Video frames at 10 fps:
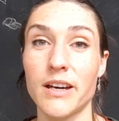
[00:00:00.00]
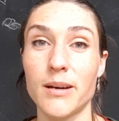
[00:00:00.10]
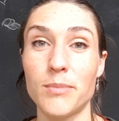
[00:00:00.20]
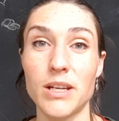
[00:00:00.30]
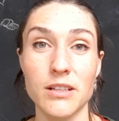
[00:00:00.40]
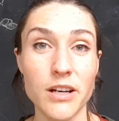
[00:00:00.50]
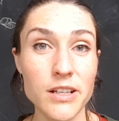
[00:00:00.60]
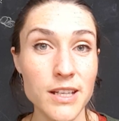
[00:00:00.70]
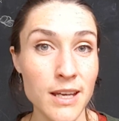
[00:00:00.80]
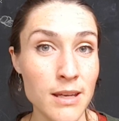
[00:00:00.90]
and
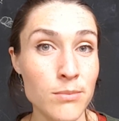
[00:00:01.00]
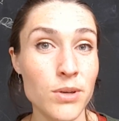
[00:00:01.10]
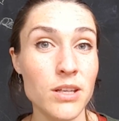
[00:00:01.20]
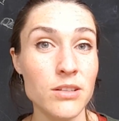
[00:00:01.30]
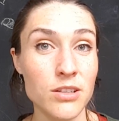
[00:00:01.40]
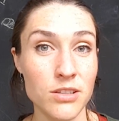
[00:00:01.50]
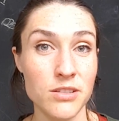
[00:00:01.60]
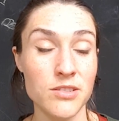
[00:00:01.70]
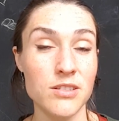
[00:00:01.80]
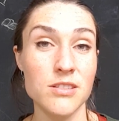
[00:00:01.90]
God came and
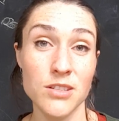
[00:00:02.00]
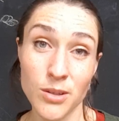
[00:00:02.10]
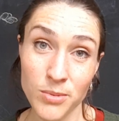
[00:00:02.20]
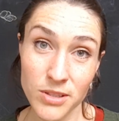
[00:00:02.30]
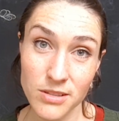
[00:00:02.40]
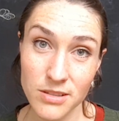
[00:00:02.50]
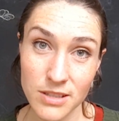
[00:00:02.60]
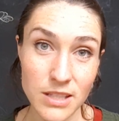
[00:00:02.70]
cursed the serpent,